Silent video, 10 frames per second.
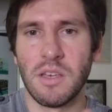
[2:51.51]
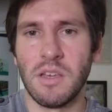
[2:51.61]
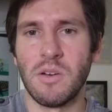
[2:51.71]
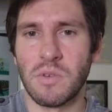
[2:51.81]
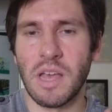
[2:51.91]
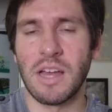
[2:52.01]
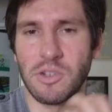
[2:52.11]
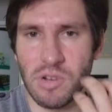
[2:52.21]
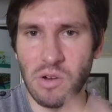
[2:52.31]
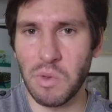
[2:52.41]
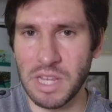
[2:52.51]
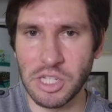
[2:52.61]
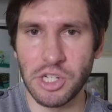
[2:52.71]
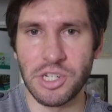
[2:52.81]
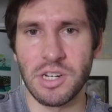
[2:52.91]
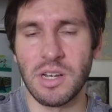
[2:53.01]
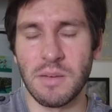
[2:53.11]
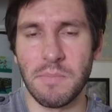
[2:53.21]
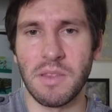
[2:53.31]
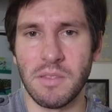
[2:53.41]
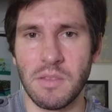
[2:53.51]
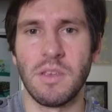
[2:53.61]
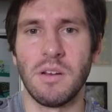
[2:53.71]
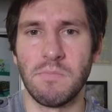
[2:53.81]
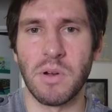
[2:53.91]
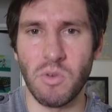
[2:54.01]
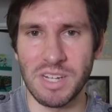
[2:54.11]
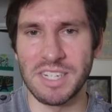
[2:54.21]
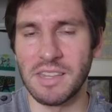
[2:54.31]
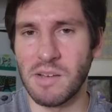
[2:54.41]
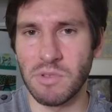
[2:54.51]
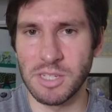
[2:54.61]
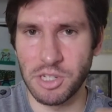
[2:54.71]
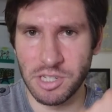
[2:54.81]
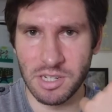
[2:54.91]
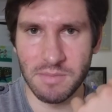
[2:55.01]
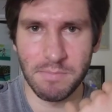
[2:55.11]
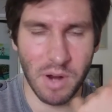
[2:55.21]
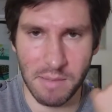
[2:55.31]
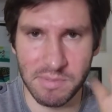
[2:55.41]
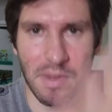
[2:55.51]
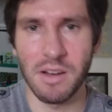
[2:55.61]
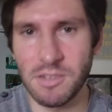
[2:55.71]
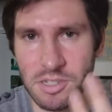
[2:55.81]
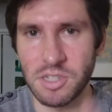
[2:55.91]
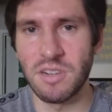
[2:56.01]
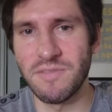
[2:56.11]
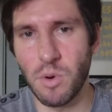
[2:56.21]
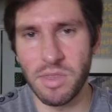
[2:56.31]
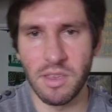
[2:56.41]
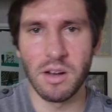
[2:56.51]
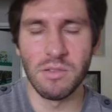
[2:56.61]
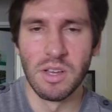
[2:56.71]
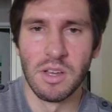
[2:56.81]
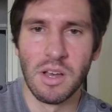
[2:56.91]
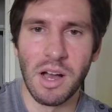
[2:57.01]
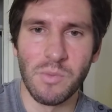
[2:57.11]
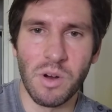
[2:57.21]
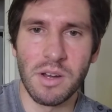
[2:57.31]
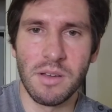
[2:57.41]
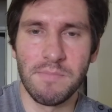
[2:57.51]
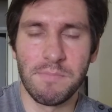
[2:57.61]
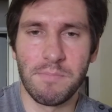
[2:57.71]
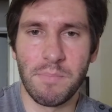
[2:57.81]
you know, entering a relationship and, you know, progressing that relationship, perhaps marriage and so forth, you know, I want to